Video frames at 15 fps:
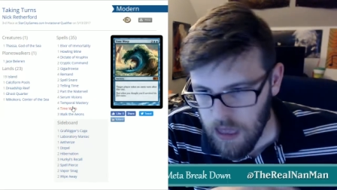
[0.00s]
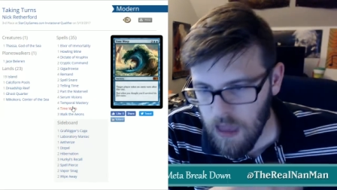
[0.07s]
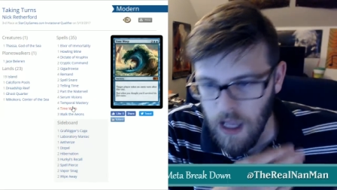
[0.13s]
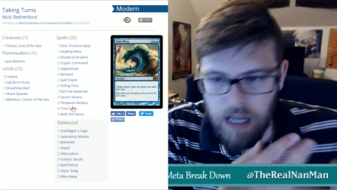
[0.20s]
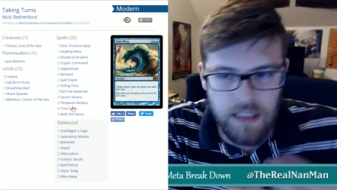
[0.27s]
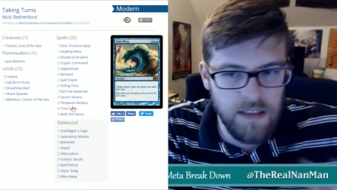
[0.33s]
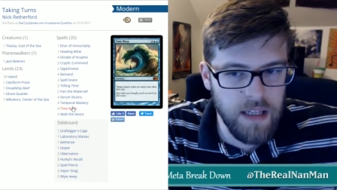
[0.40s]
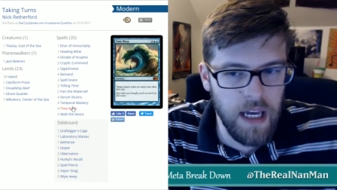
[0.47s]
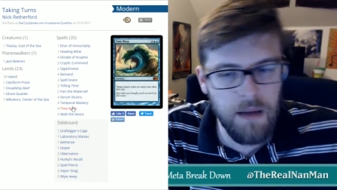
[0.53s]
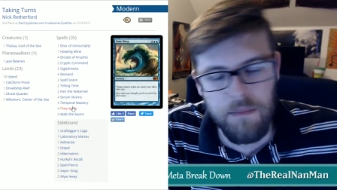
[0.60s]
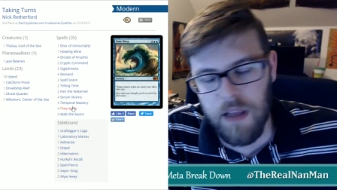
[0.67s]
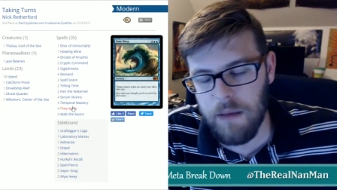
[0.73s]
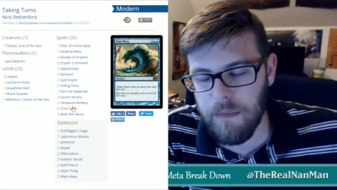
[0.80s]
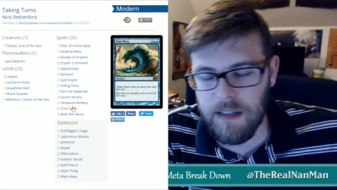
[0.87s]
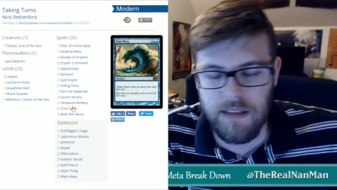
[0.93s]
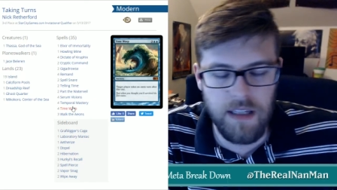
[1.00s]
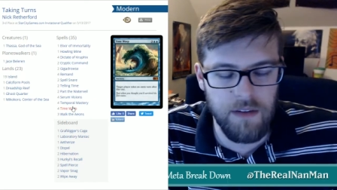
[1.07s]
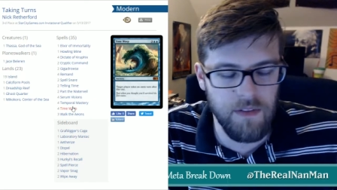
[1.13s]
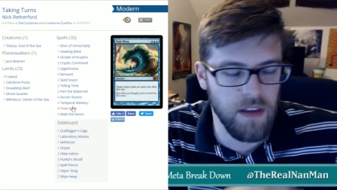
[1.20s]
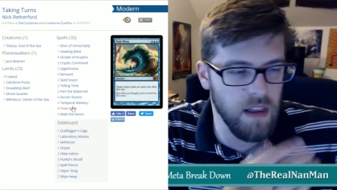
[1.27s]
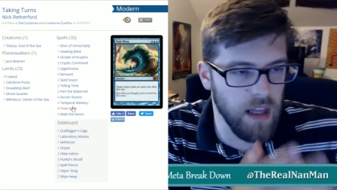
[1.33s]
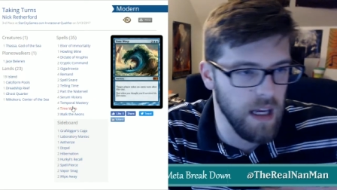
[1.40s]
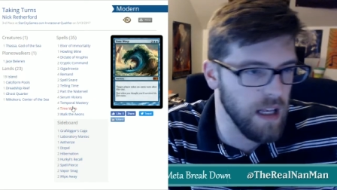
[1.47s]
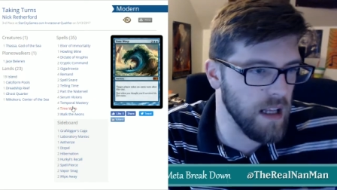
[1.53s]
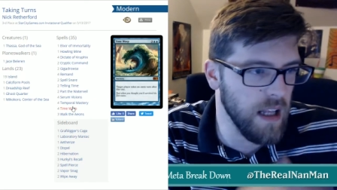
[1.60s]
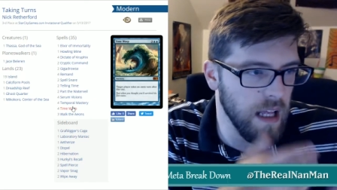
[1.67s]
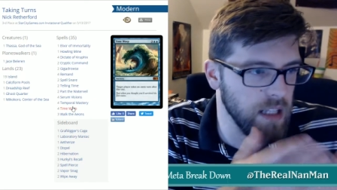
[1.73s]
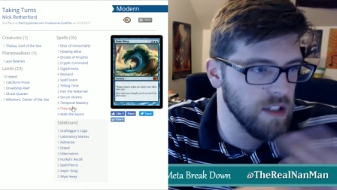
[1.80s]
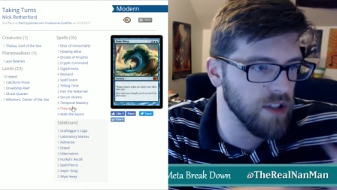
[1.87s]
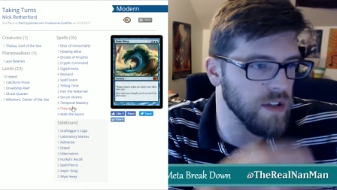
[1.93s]
Untap, play my 7th land,
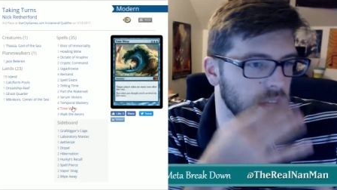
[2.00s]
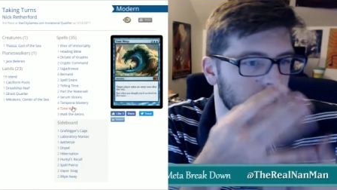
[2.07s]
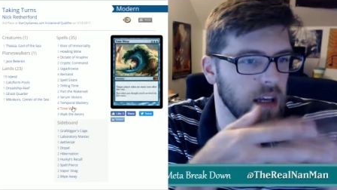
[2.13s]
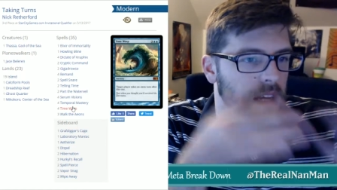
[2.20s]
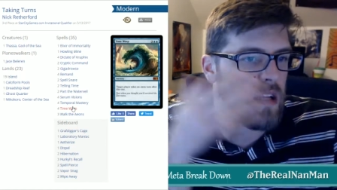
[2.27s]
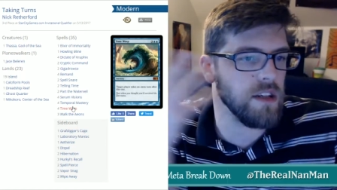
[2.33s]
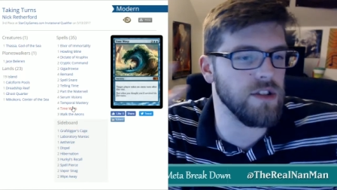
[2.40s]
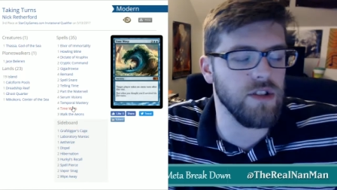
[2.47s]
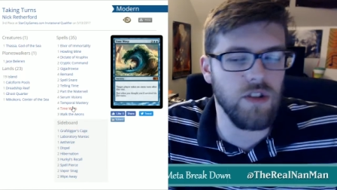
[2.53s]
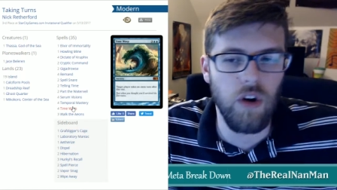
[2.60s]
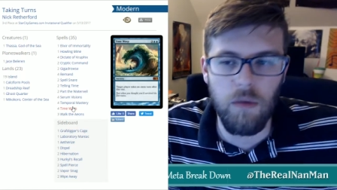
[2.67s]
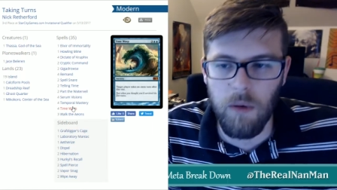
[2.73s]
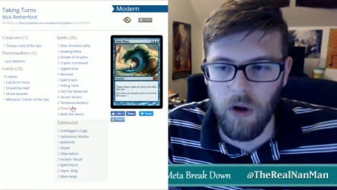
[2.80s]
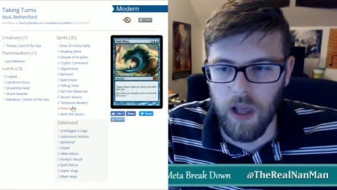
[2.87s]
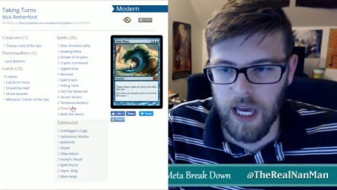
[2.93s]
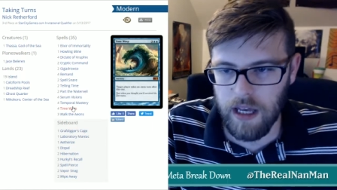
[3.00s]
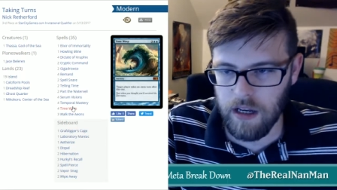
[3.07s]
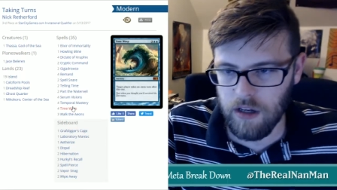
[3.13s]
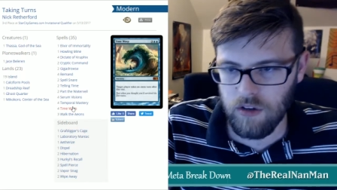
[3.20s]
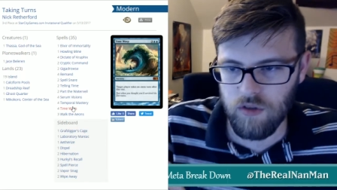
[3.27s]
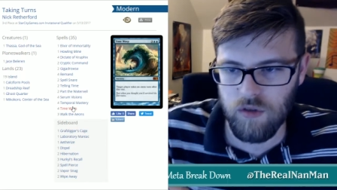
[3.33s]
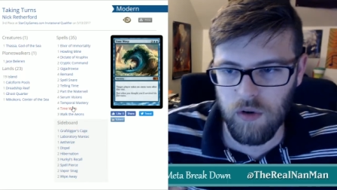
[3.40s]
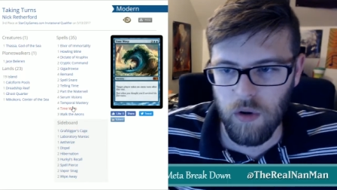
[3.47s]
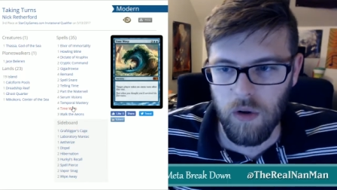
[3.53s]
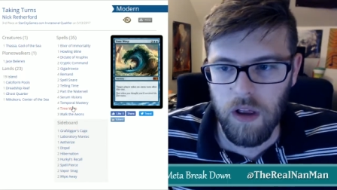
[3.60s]
and just kind of snowball out of control.